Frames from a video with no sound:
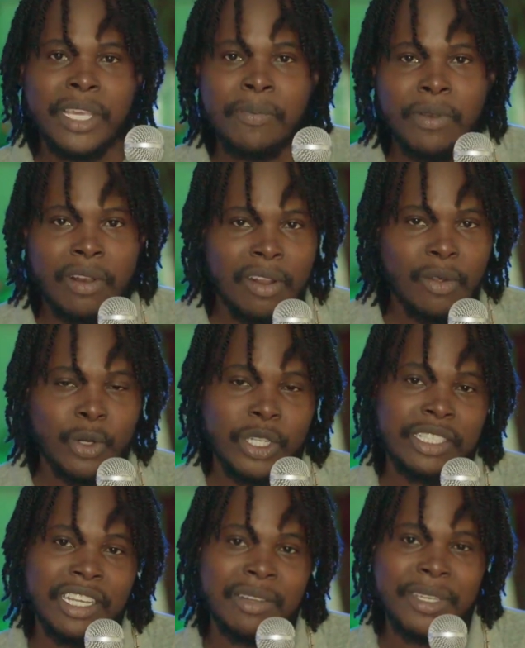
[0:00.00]
People wanna
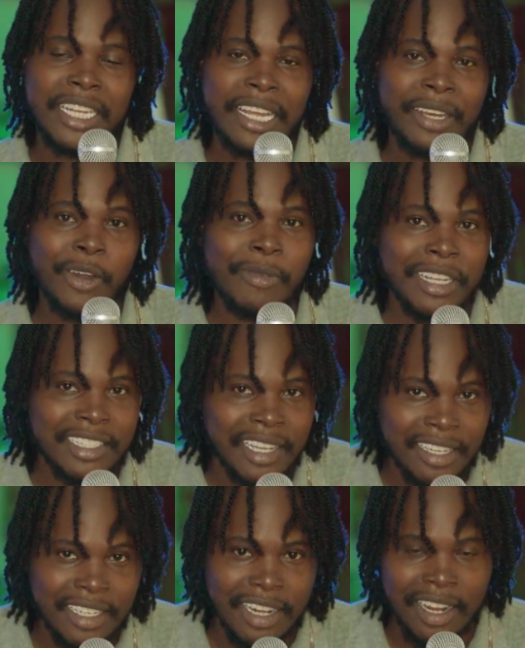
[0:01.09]
tell me in the comment
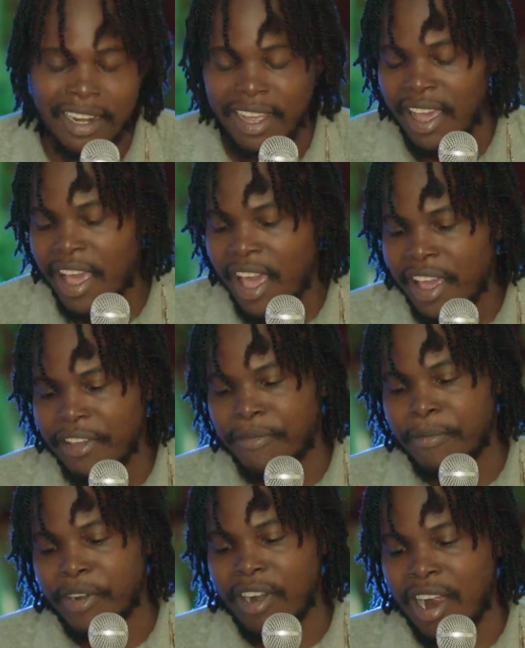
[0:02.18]
section if
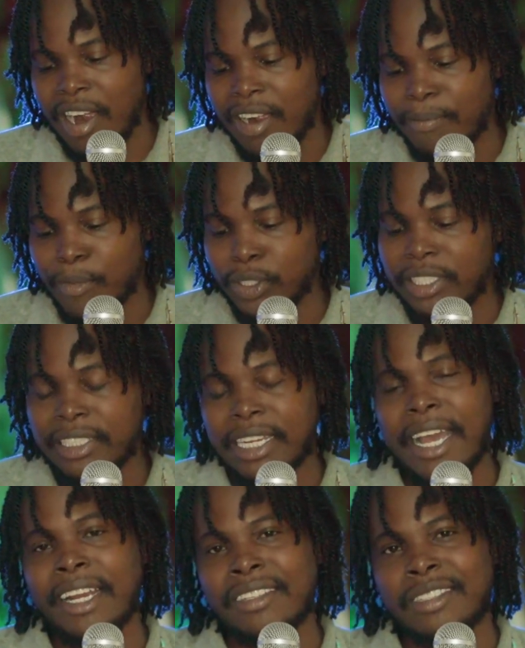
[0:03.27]
me wrong, but it
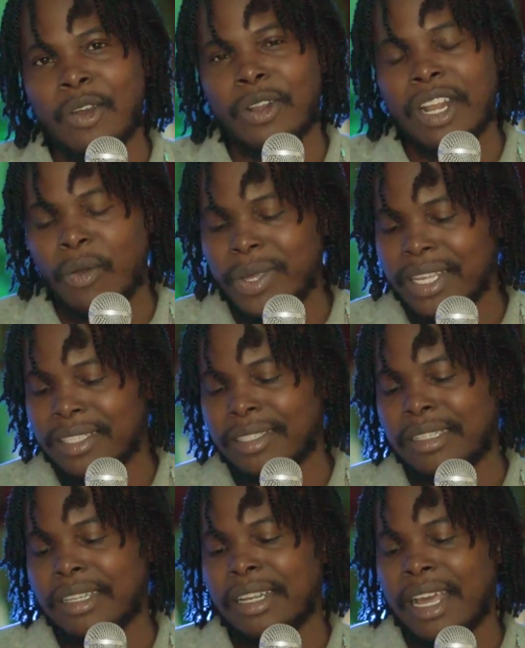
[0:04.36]
kinda sound a way
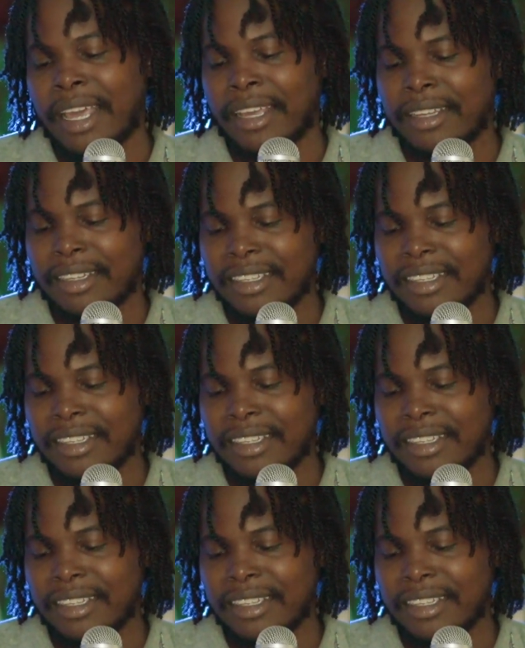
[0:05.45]
still like.